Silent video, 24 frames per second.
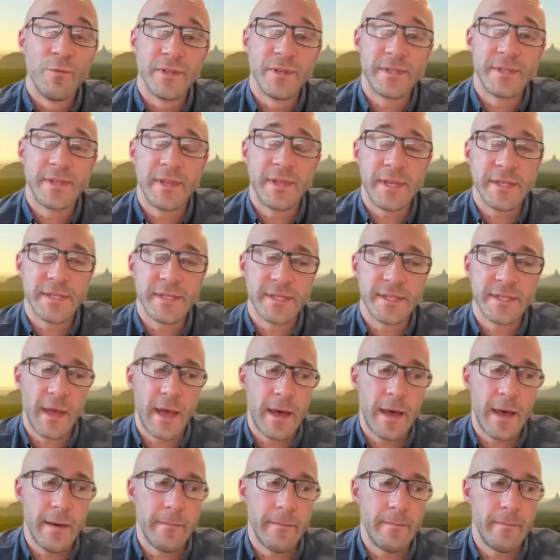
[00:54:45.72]
was this
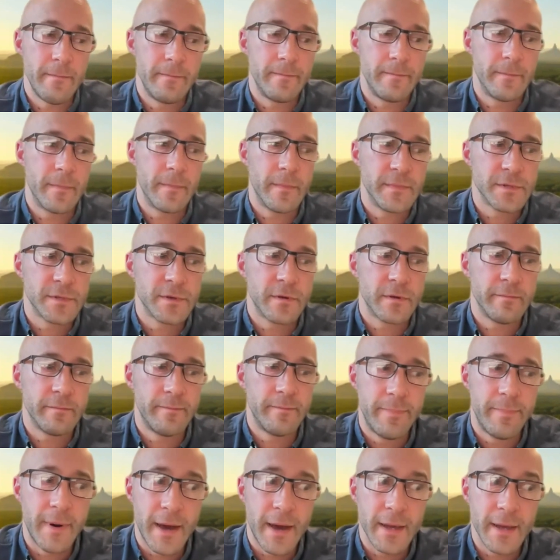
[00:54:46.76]
um, sort of
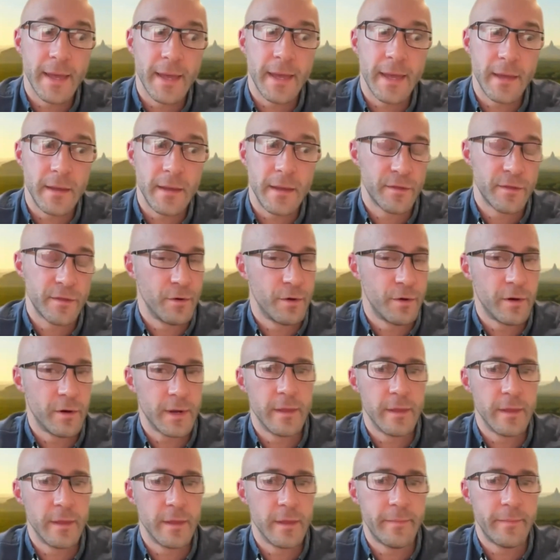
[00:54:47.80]
bugging
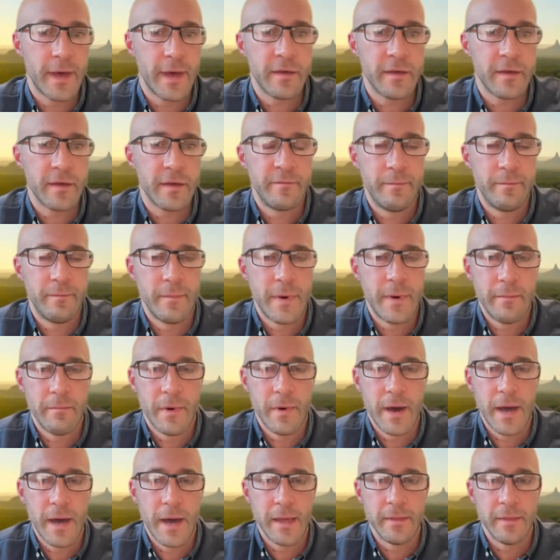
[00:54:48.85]
thought in the back of my
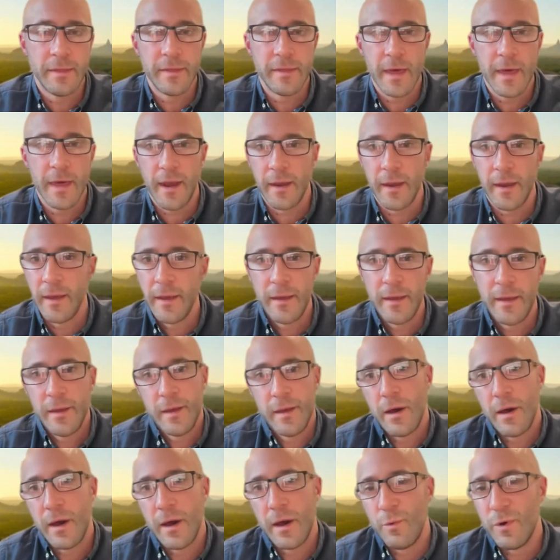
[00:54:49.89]
mind that
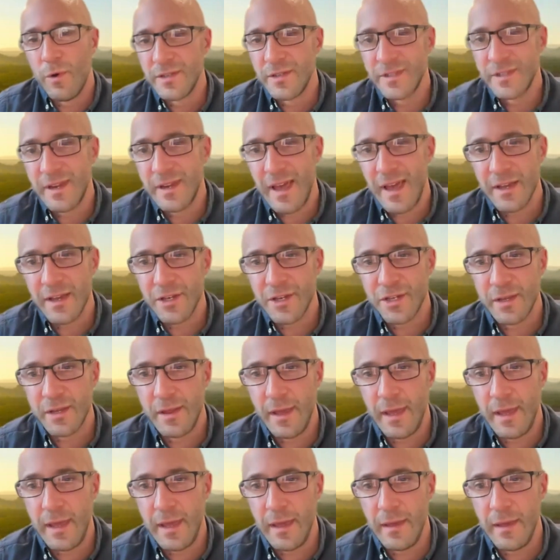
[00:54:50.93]
I wasn't
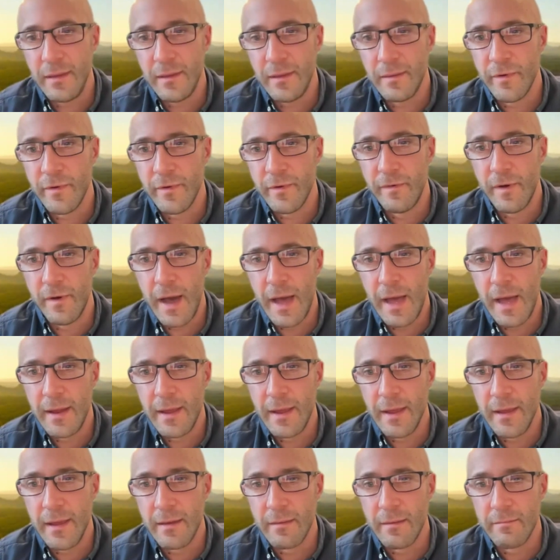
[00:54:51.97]
actually
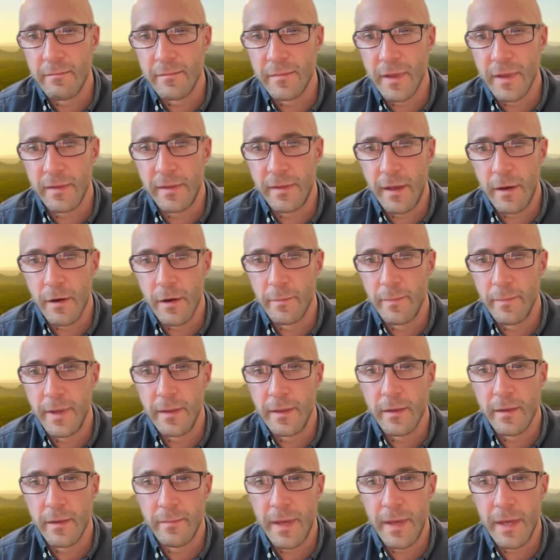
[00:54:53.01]
providing the therapy
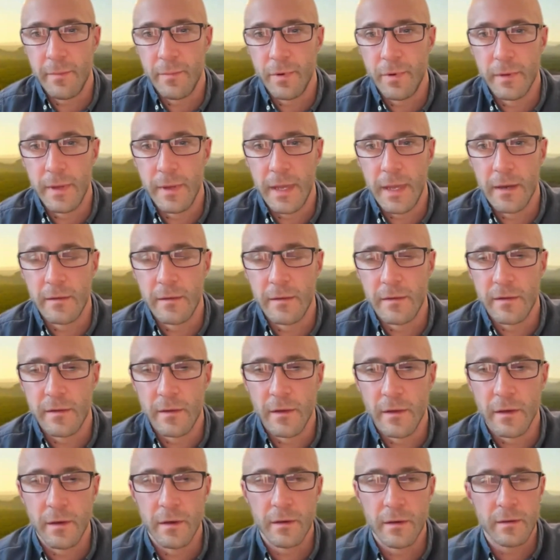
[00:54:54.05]
that people needed
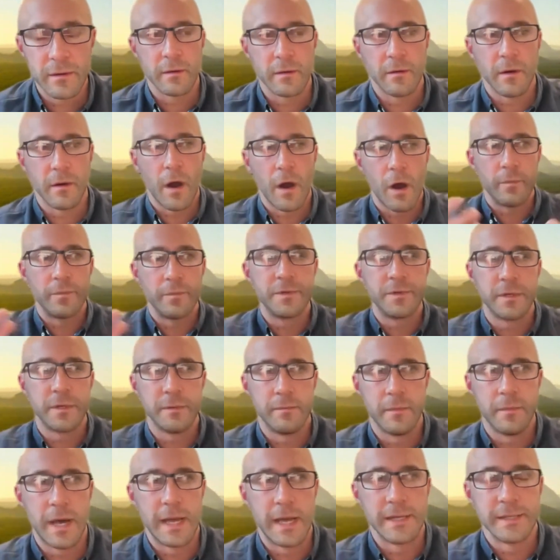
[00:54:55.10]
to, you know,
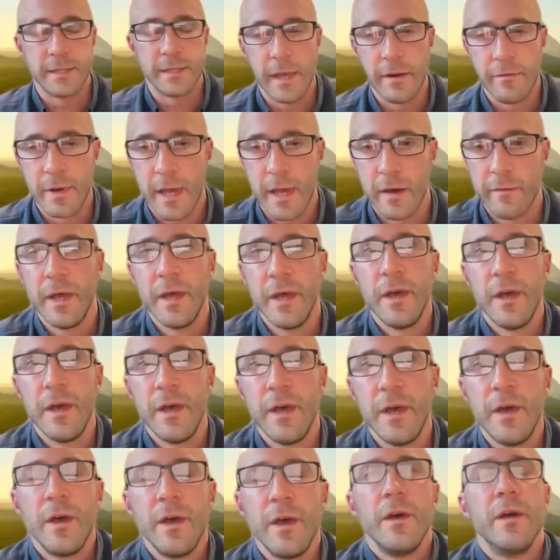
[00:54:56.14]
optimize their recovery.
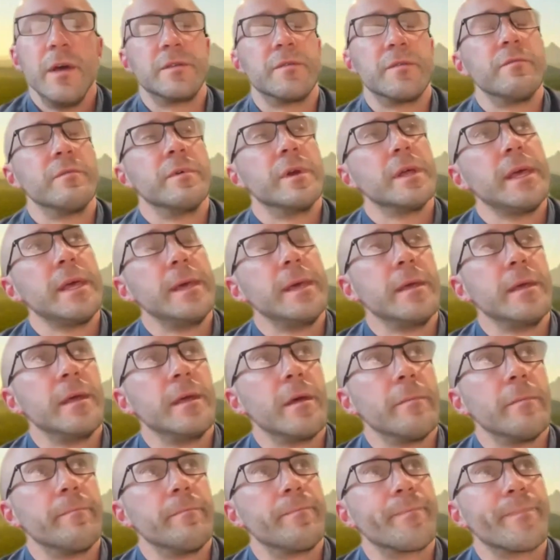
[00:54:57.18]
It's really,
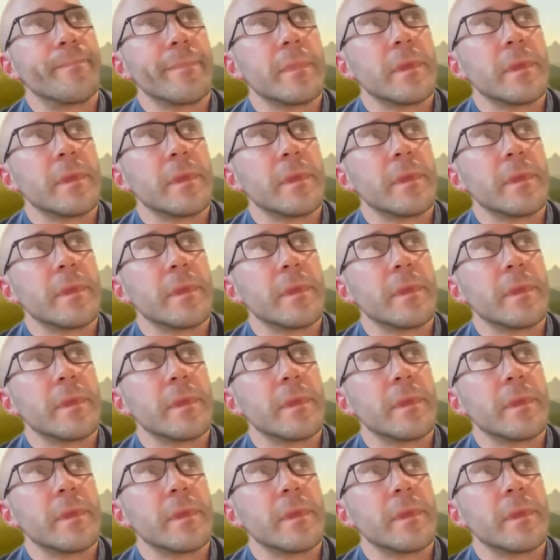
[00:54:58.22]
you know,